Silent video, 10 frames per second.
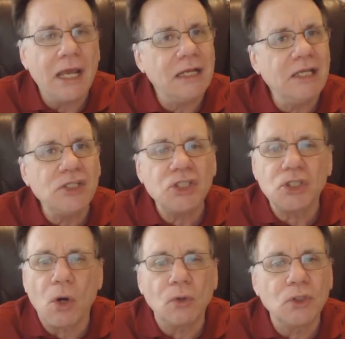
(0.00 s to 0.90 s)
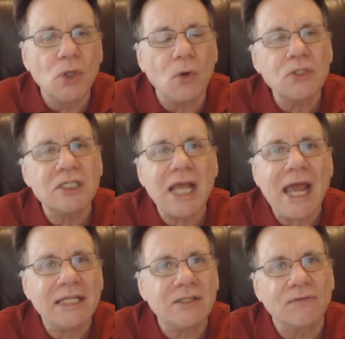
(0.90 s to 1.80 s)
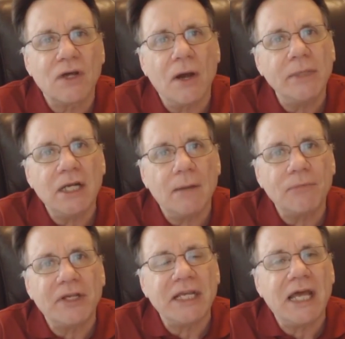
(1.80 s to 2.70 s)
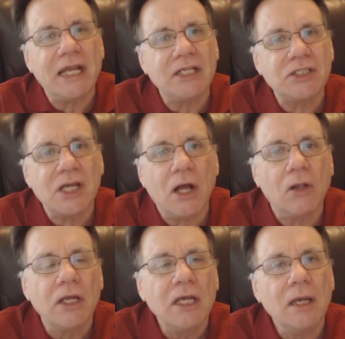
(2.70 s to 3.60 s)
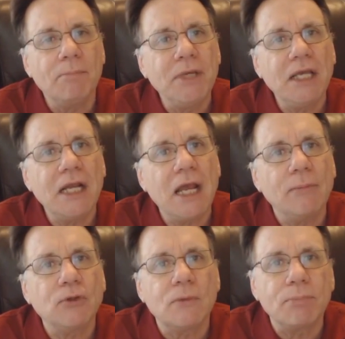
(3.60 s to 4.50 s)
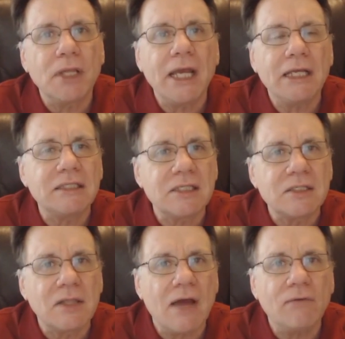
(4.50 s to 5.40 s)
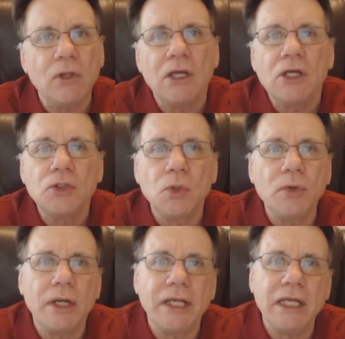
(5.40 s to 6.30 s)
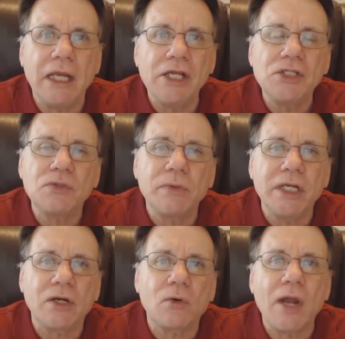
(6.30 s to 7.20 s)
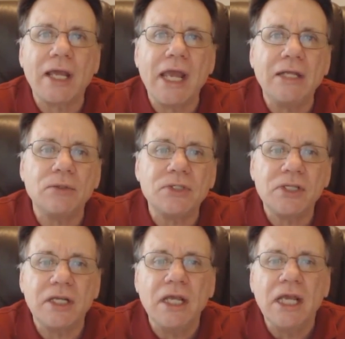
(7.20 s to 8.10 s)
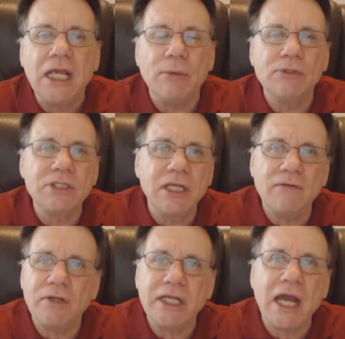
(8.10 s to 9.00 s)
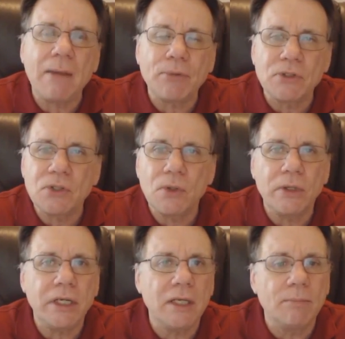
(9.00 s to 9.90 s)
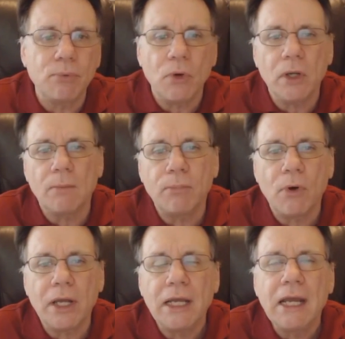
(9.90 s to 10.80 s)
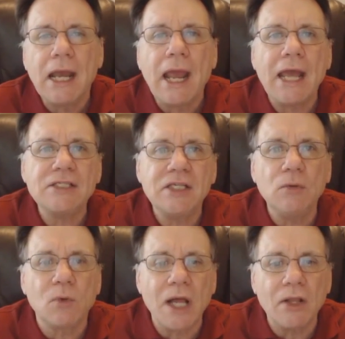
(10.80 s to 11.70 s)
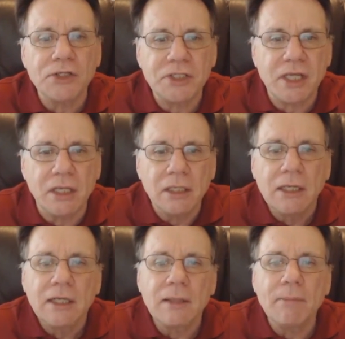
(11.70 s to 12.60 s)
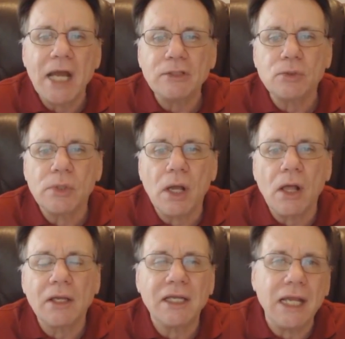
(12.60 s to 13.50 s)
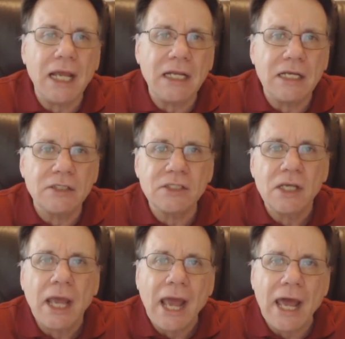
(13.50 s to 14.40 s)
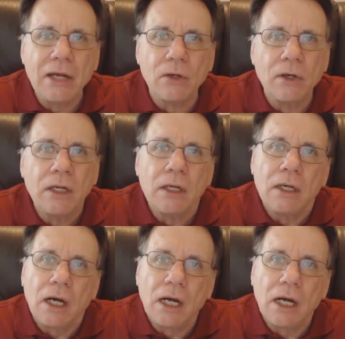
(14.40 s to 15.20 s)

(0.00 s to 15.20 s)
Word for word: And he showed no signs of coming up to the NHL and being able to play at this level. Due to the injury to Craig Anderson, he was given the opportunity, and boy, oh boy, has he relished it. The Montreal Canadiens enter